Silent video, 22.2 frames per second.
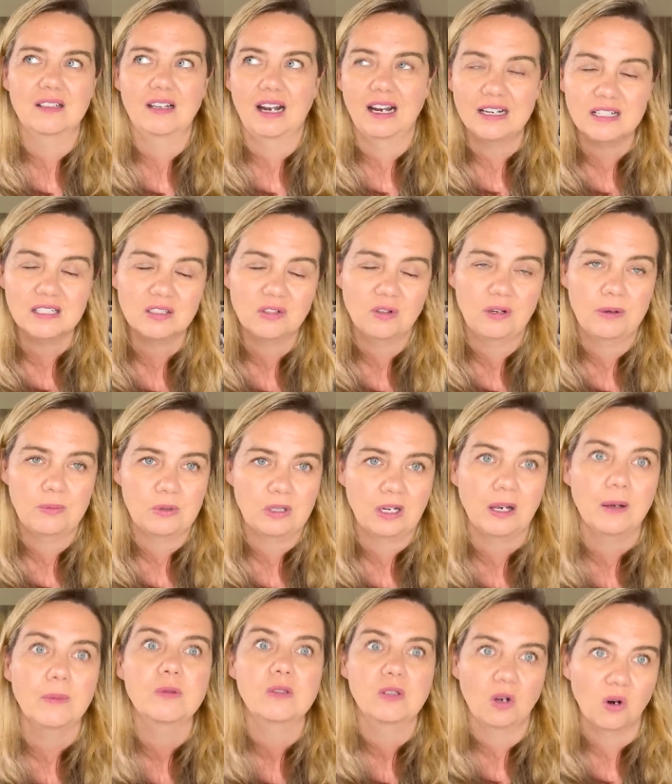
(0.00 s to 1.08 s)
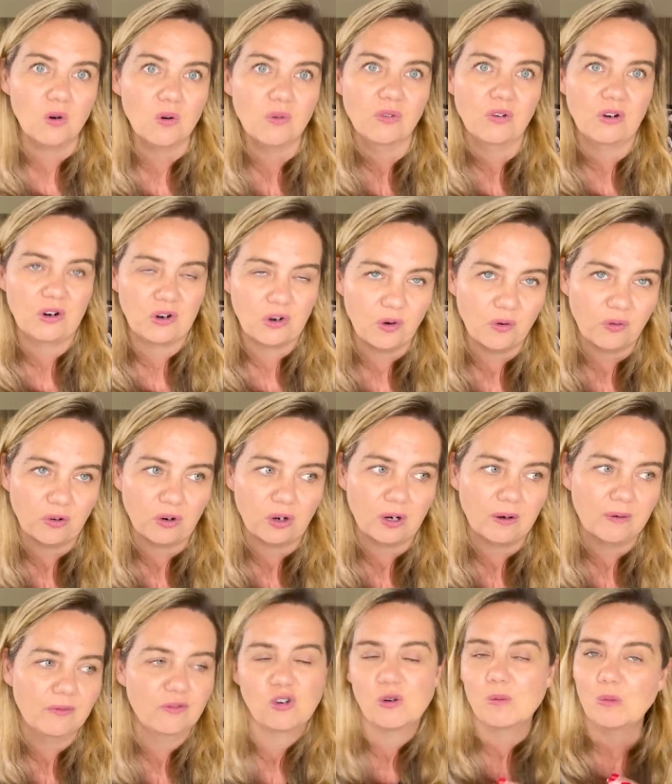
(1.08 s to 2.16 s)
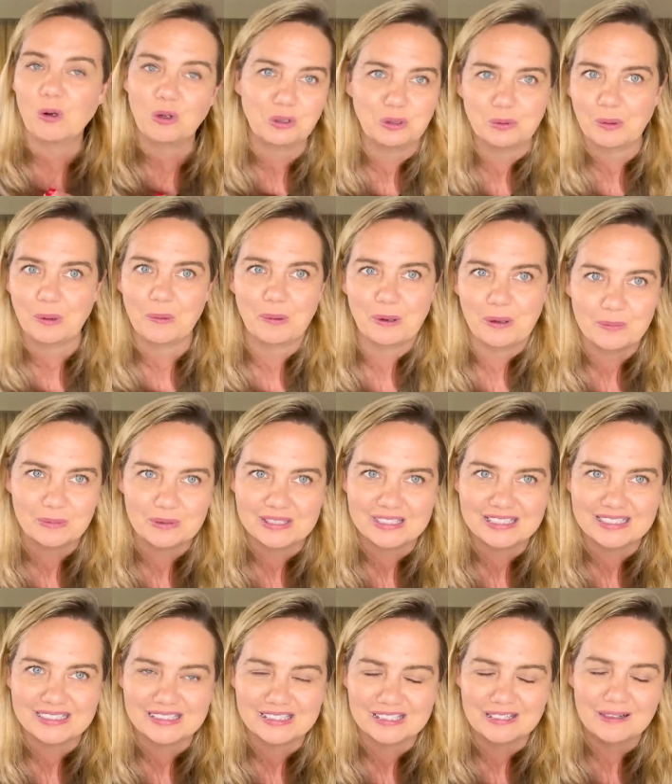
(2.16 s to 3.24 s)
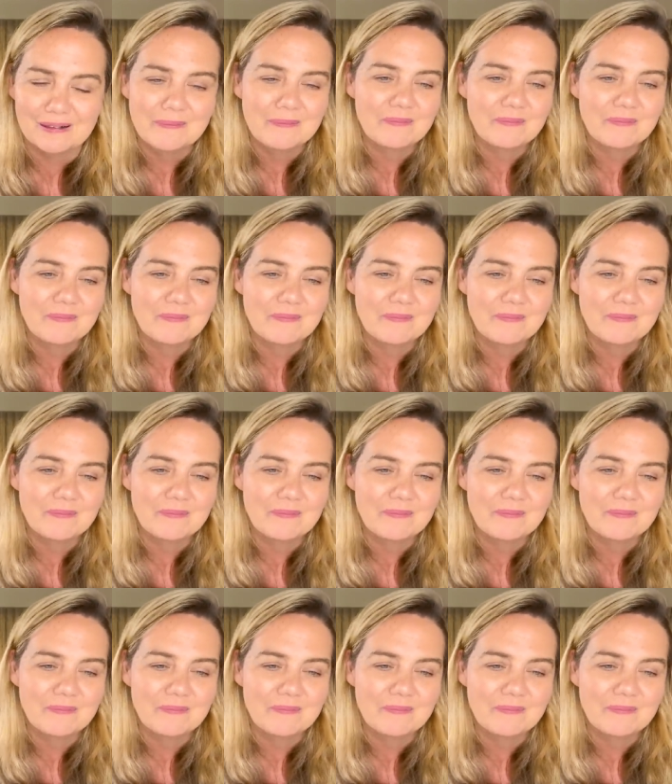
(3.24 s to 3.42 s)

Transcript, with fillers: ice cream tubs over and over for multiple purposes.